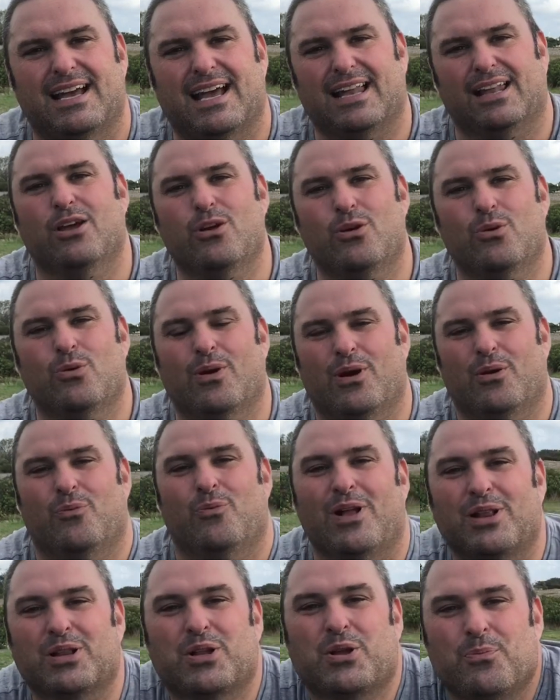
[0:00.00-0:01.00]
Hello and
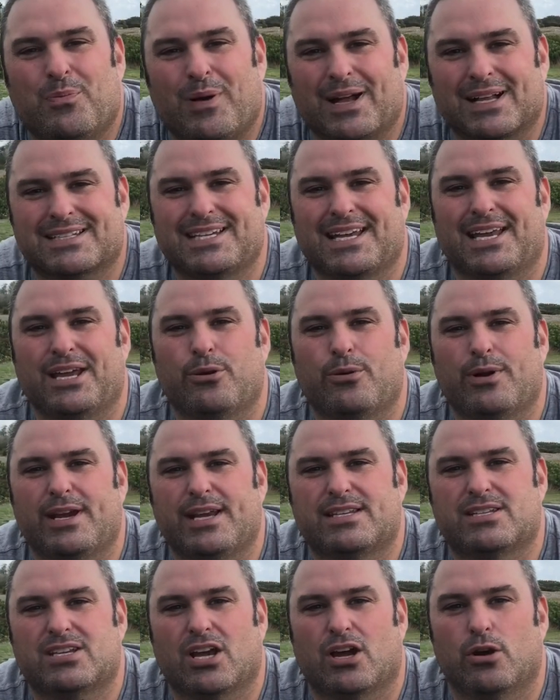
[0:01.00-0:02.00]
welcome back to Here We
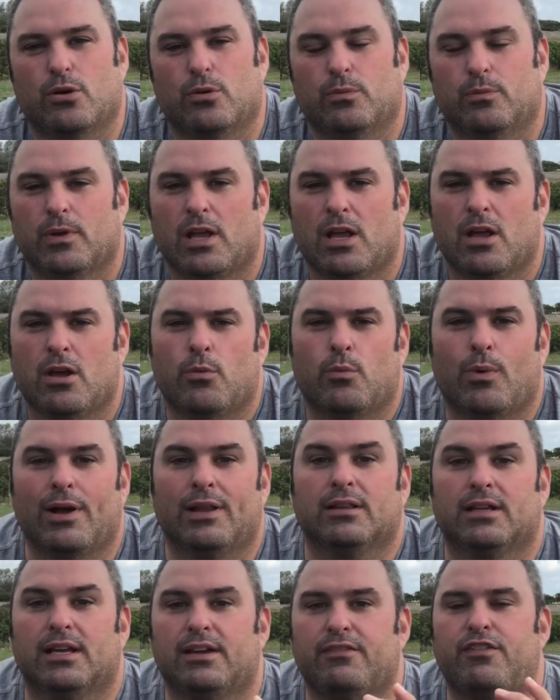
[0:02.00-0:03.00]
Tow.
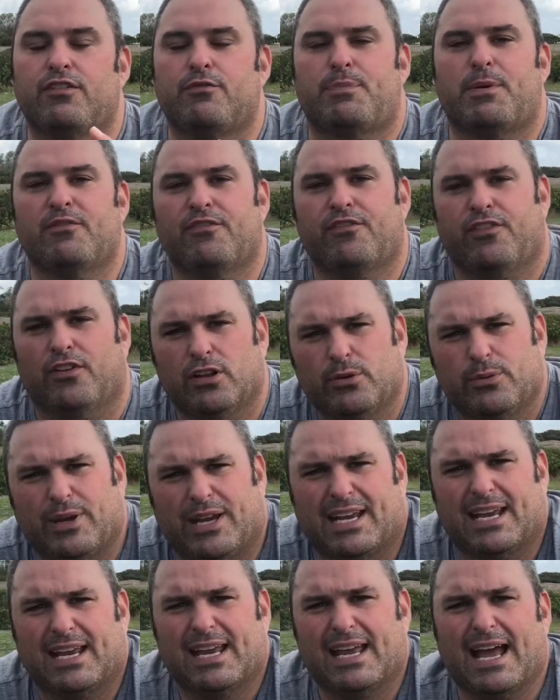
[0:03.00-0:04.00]
Well, if you've been
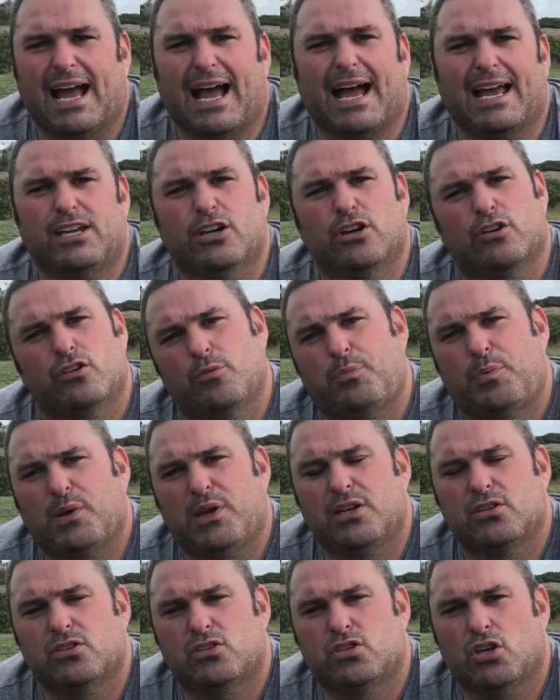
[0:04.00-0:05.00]
following our
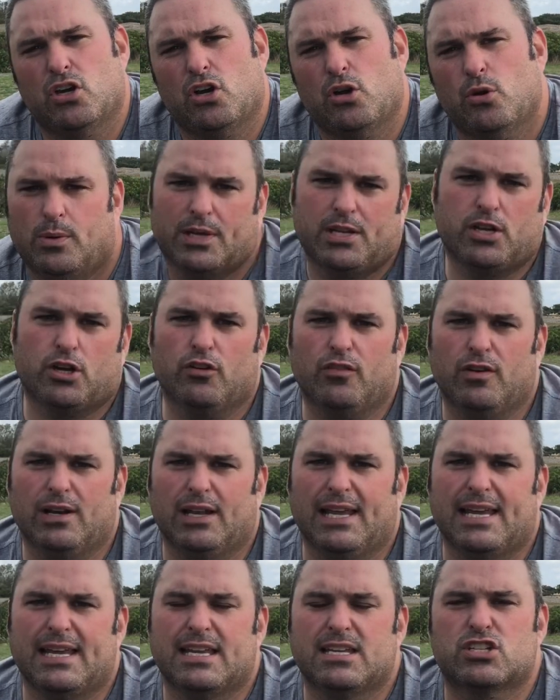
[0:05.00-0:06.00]
European tour, we're
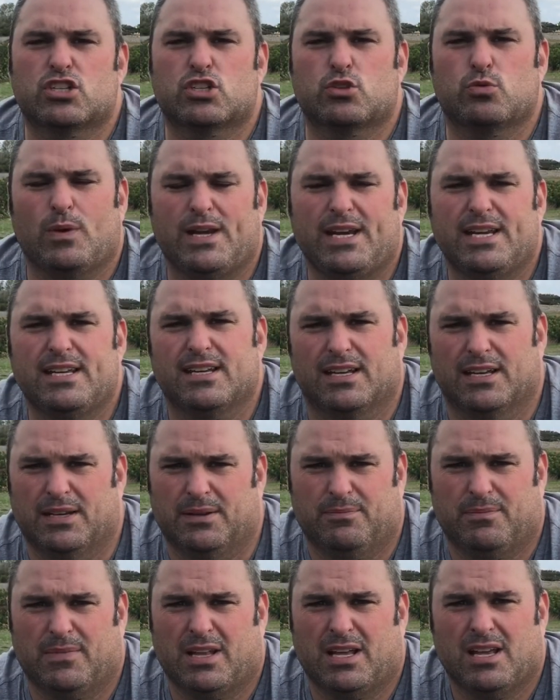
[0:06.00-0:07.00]
currently in Sweden.
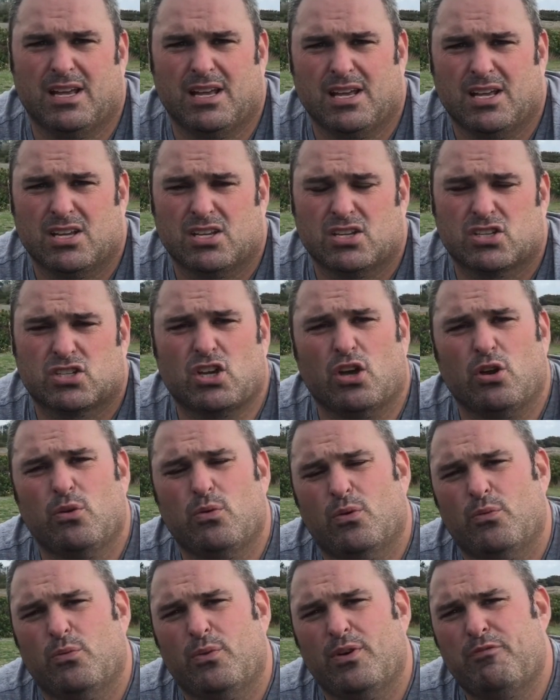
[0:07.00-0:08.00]

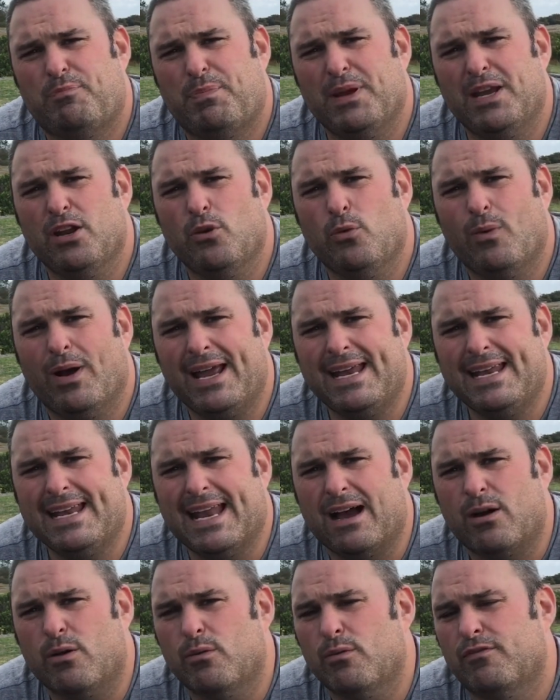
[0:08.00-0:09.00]
So we've been away
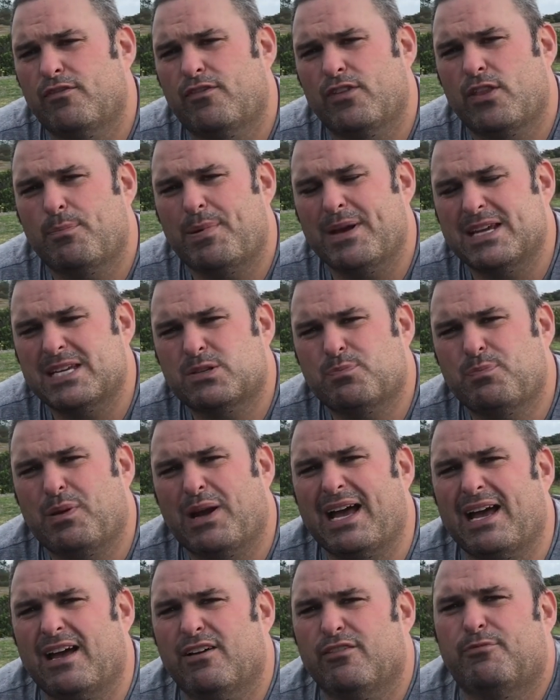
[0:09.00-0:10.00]
now for the best
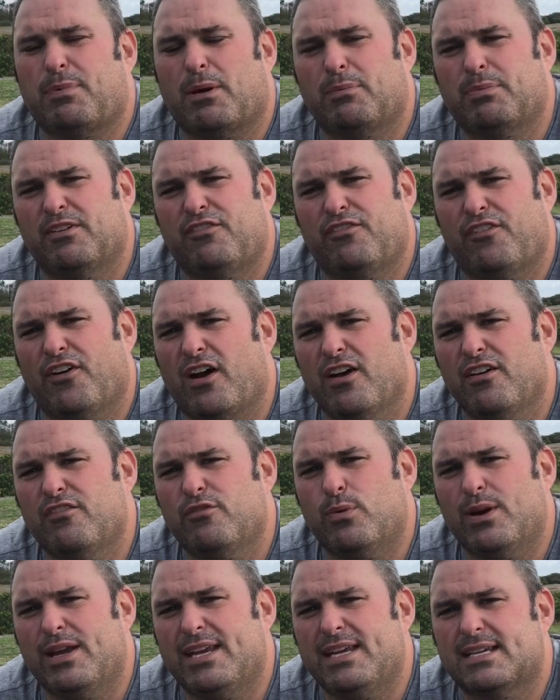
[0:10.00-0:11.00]
part of probably
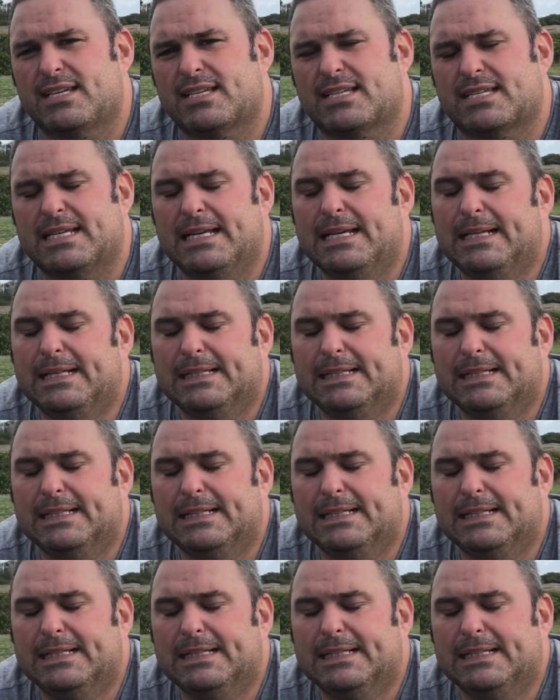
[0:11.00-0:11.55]
5 weeks